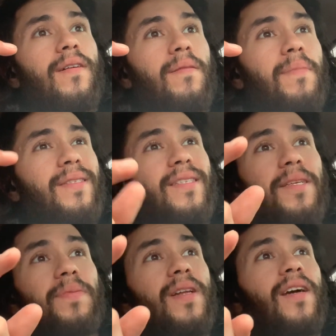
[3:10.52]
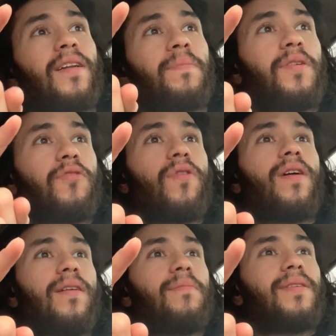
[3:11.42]
My sleep's not gonna be
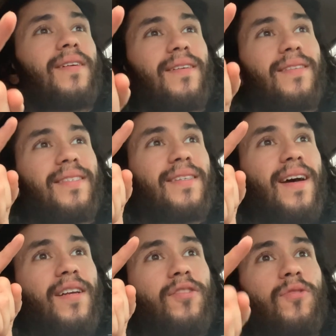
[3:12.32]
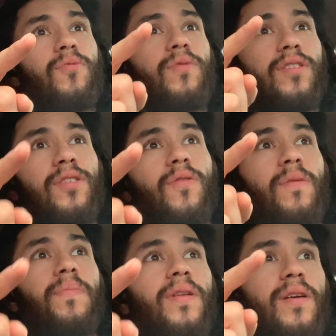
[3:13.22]
great because I do enjoy
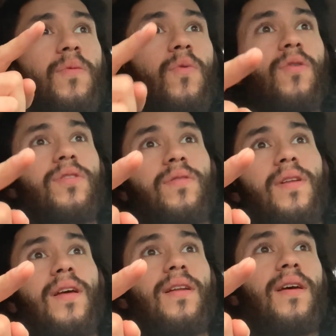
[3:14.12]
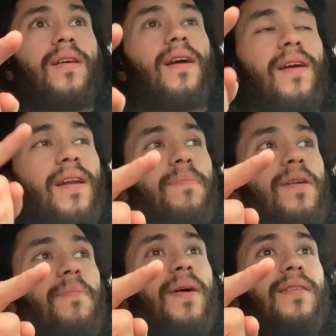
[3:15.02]
playing Warzone at night. I gotta be
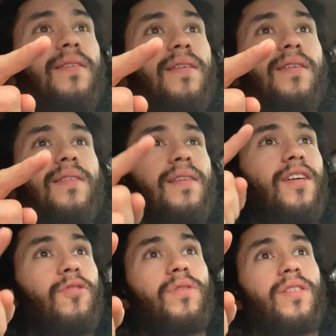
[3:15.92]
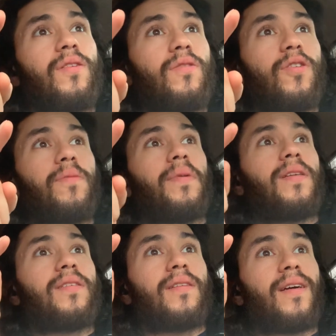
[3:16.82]
up at 6, and I usually don't go to
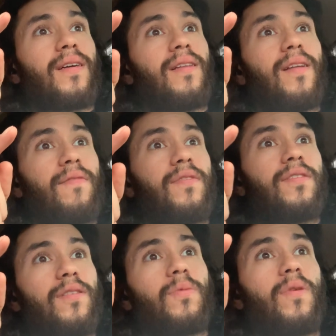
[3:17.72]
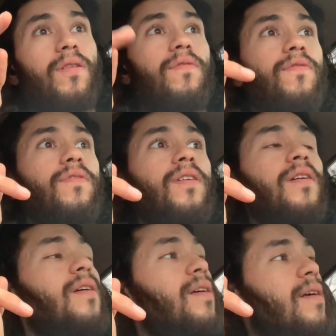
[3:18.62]
bed till like 11 to 12.
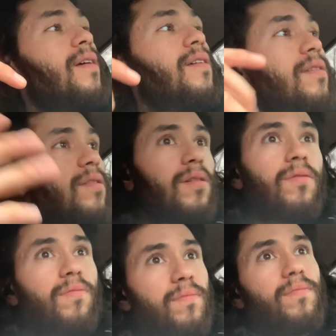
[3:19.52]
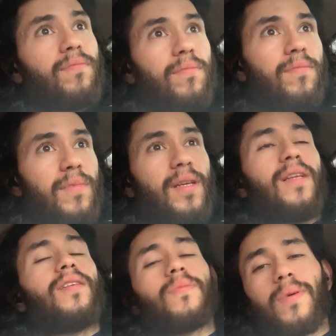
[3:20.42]
So
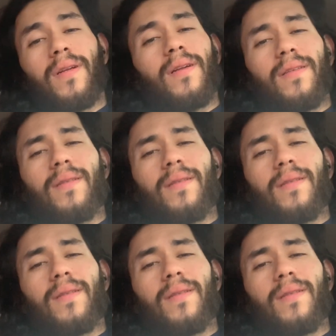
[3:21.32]
it is what it is.